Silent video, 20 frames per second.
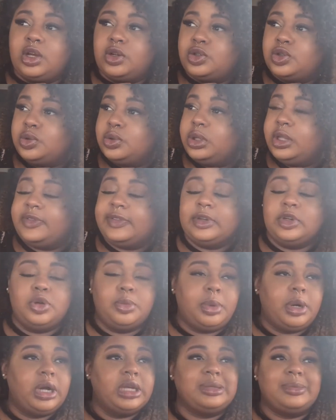do Lyft and
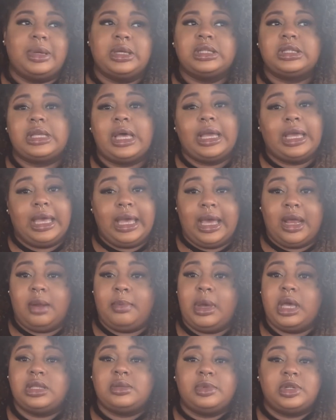Uber as best as I can and
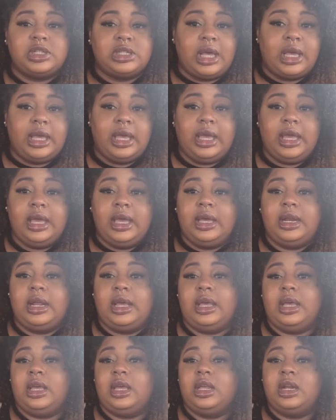make as much as I can,
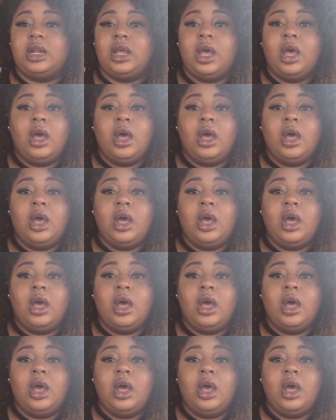and